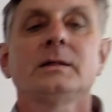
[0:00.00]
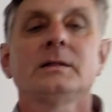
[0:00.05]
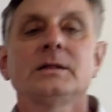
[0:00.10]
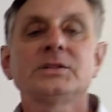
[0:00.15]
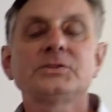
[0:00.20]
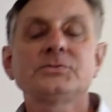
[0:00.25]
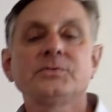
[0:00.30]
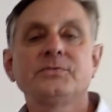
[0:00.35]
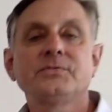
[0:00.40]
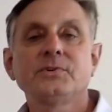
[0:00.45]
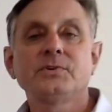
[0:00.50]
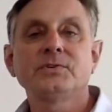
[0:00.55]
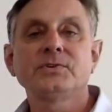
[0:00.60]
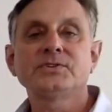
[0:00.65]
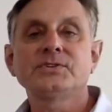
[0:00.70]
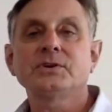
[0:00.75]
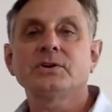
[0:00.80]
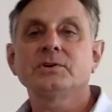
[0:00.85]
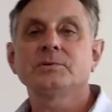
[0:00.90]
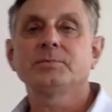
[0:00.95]
Let's review the
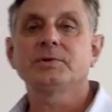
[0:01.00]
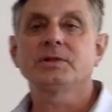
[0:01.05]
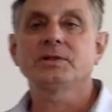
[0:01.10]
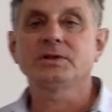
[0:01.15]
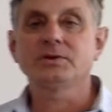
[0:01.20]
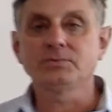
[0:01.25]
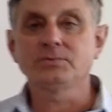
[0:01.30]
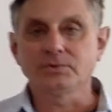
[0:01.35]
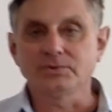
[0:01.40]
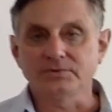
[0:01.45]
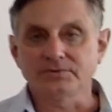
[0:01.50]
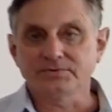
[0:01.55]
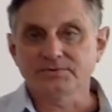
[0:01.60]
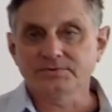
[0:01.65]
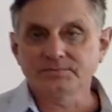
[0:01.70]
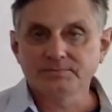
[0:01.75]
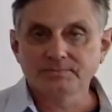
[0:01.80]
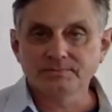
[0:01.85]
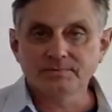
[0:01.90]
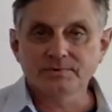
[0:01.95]
solubility rules.